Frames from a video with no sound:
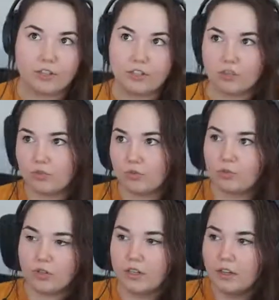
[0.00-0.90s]

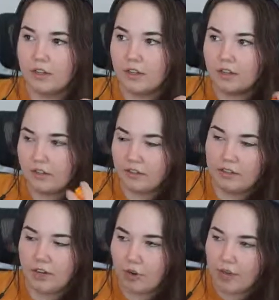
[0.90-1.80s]
to,
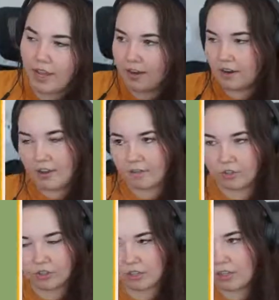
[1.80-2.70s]
you know, Canada
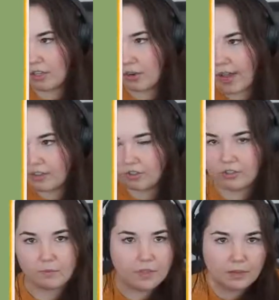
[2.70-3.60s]
versus the US or
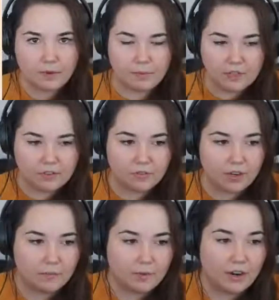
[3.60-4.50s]
something, it might be
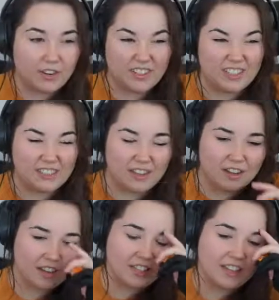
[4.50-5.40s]
different. But
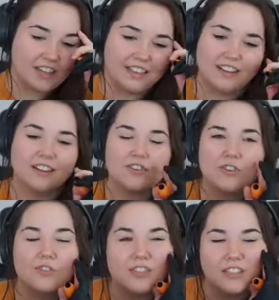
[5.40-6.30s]
honestly, I think I
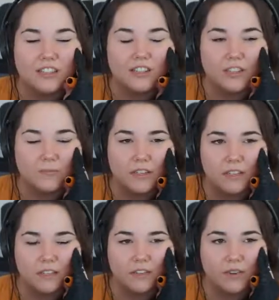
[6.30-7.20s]
should only ship it
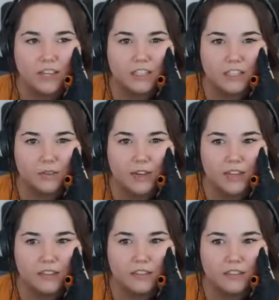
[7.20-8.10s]
to the US
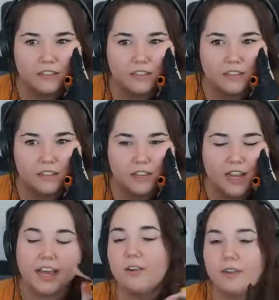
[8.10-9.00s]
anyway.
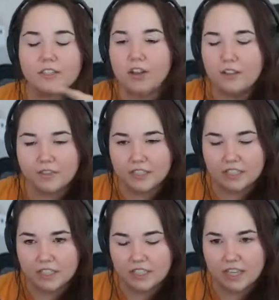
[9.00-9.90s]
Anyways, all of this
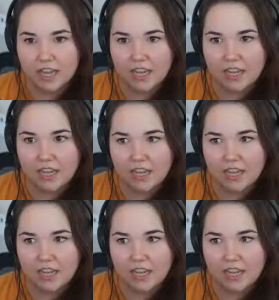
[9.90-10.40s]
is to say,